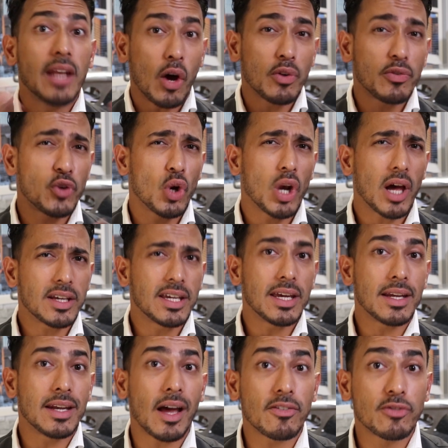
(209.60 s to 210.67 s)
Now, if you're lucky
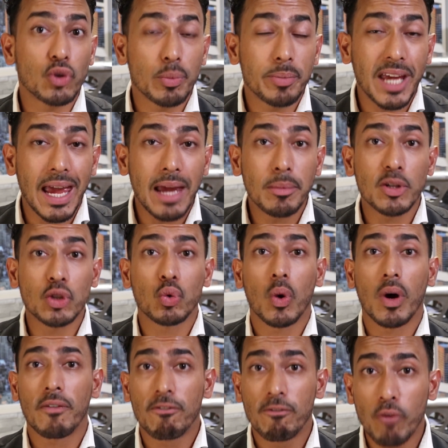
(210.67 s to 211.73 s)
enough to be able
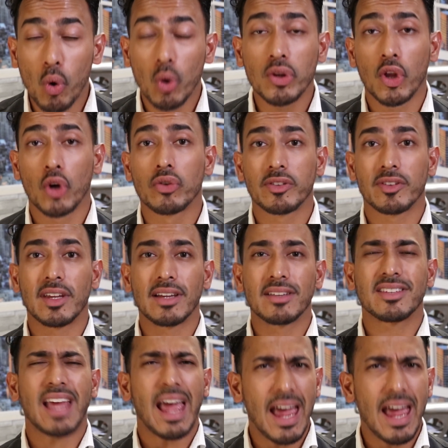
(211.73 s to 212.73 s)
to afford those things